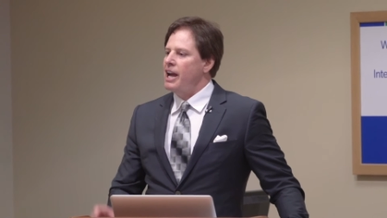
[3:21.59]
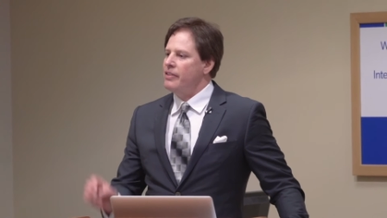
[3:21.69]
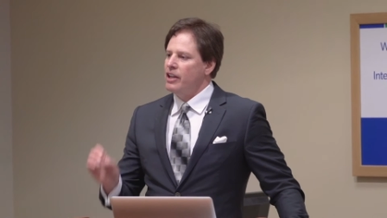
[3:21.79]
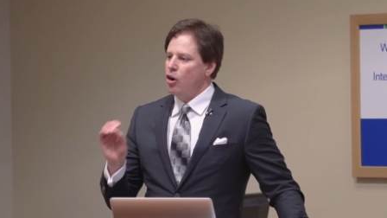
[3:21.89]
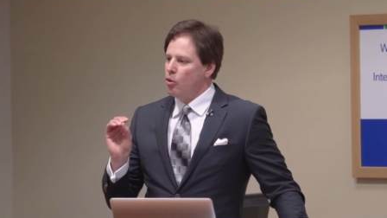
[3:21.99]

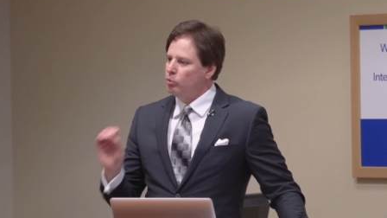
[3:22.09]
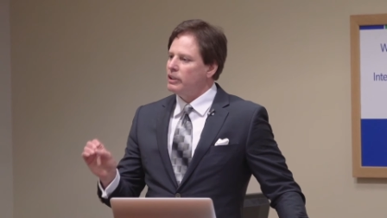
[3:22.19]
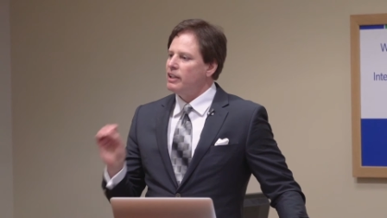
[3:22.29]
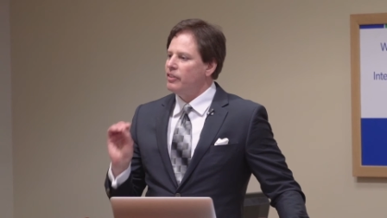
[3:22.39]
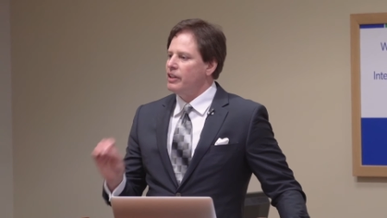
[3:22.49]
And the
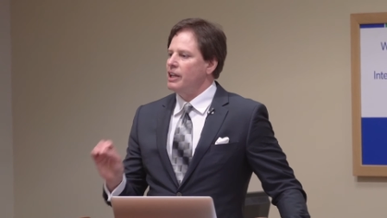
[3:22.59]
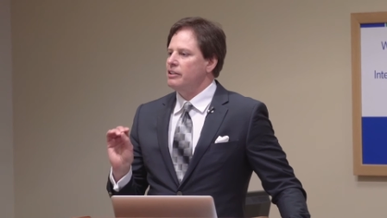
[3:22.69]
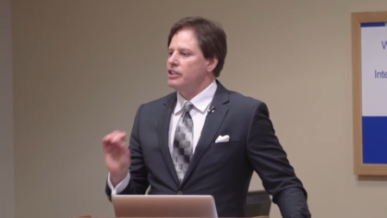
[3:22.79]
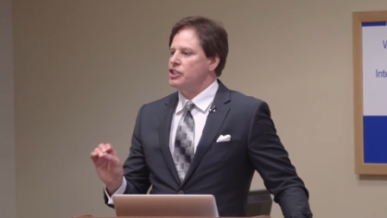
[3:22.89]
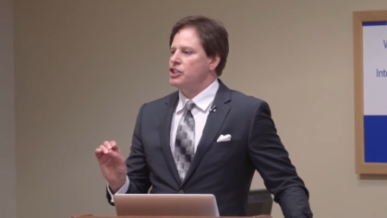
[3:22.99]
only
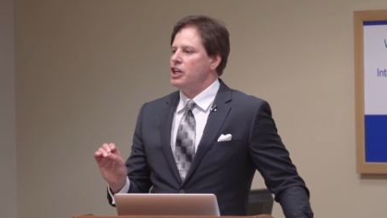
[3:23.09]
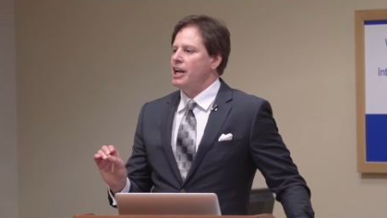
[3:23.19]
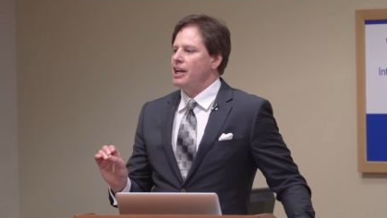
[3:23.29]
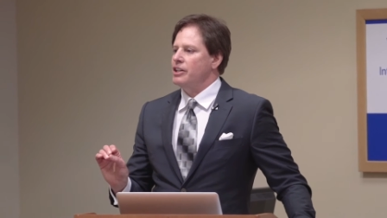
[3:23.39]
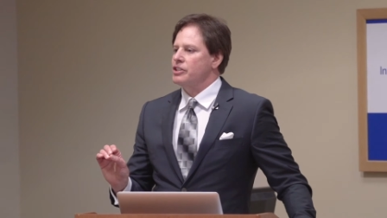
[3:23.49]
thing that's
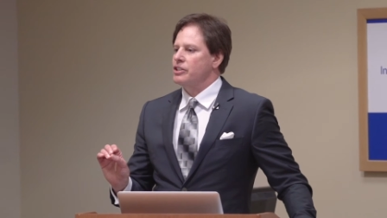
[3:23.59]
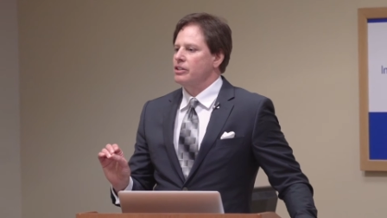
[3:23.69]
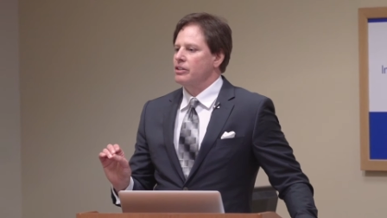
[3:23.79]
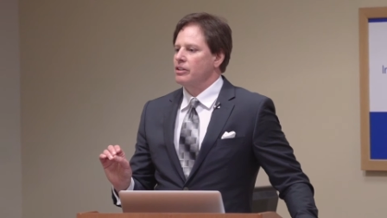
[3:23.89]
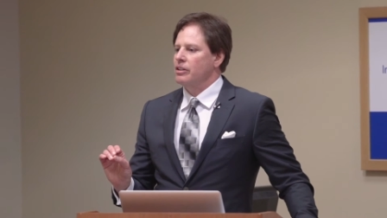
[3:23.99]
changed
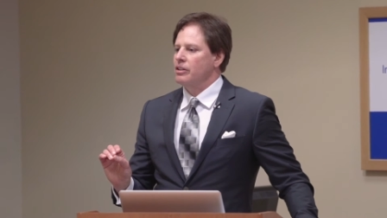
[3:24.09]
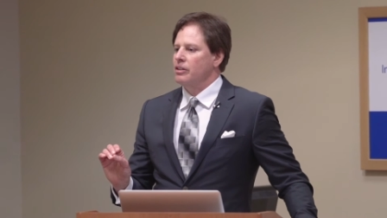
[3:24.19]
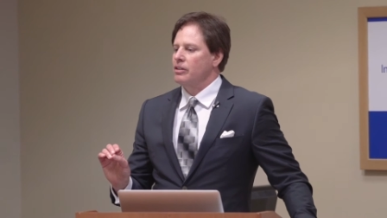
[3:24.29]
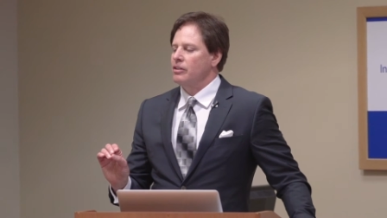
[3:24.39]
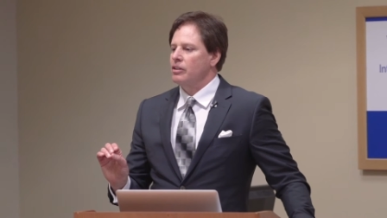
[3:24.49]

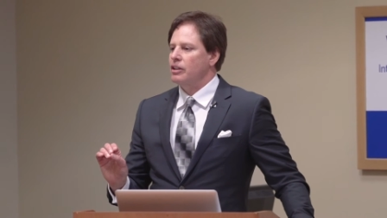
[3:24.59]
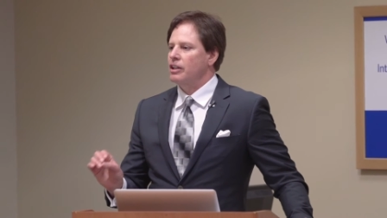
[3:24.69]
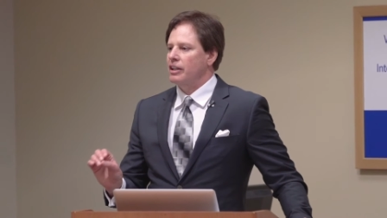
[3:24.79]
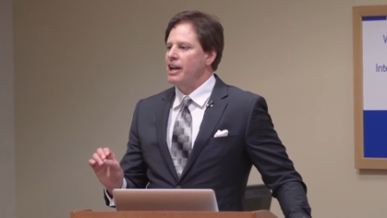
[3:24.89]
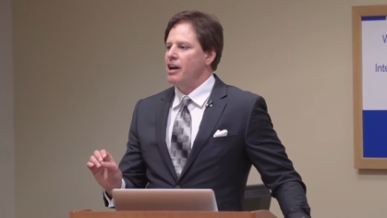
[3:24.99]
that
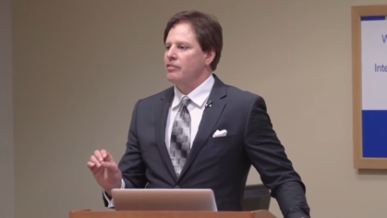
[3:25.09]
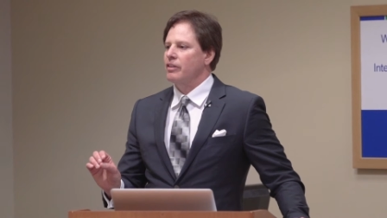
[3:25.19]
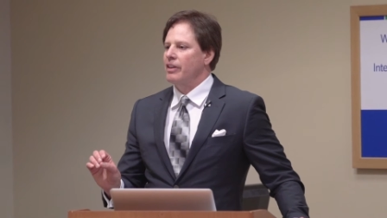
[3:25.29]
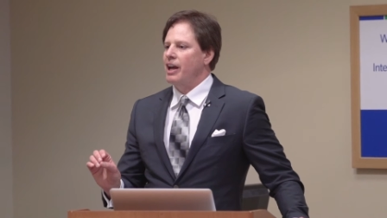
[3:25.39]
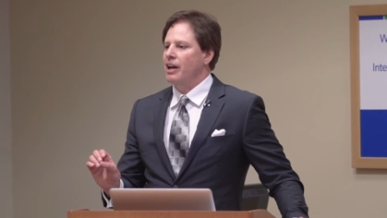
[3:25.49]
could
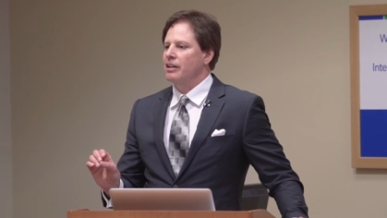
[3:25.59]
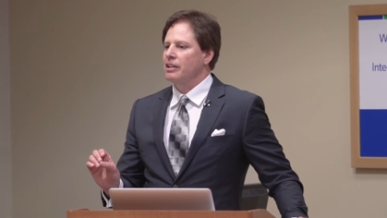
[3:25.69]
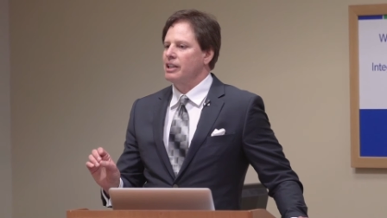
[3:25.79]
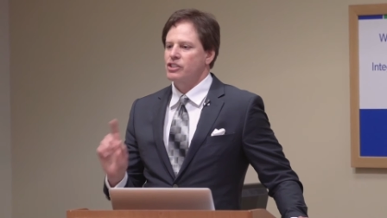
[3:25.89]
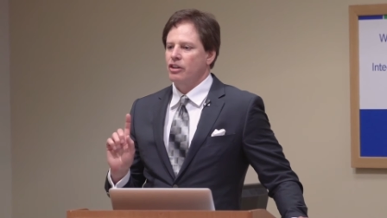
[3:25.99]
account for that
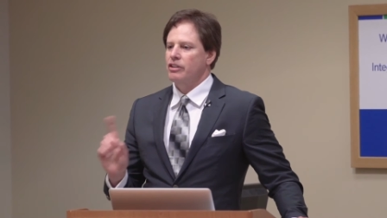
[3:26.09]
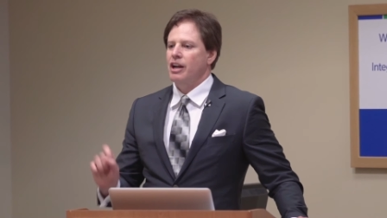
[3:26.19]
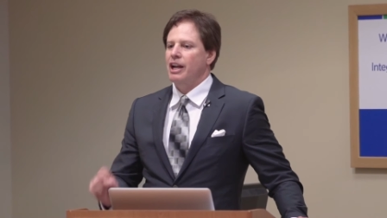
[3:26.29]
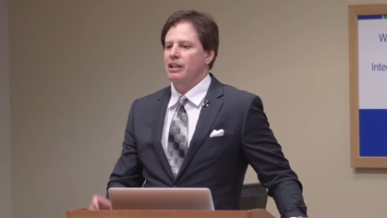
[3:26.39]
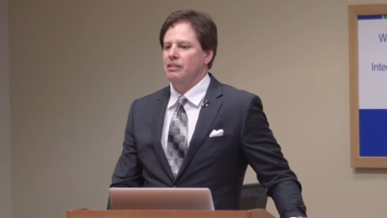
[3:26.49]
is our
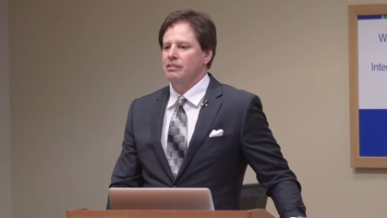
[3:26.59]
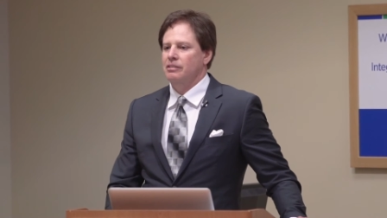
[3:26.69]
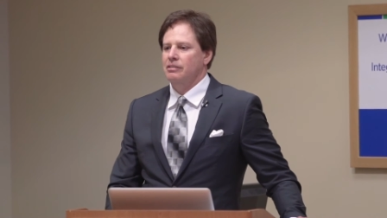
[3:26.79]
diet.